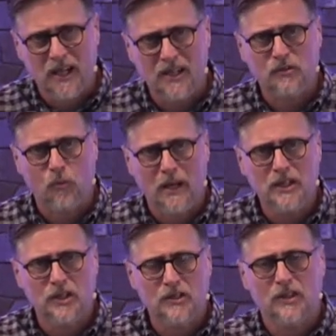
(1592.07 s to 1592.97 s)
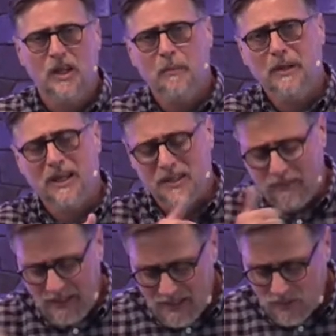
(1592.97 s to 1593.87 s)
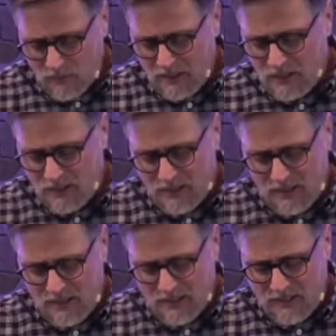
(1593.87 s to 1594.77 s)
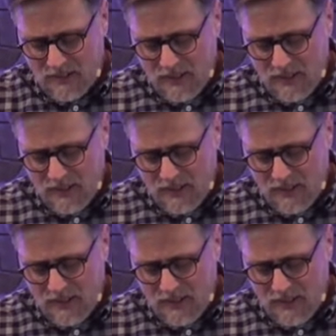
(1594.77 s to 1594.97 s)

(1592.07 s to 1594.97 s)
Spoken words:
us righteous because of His righteousness.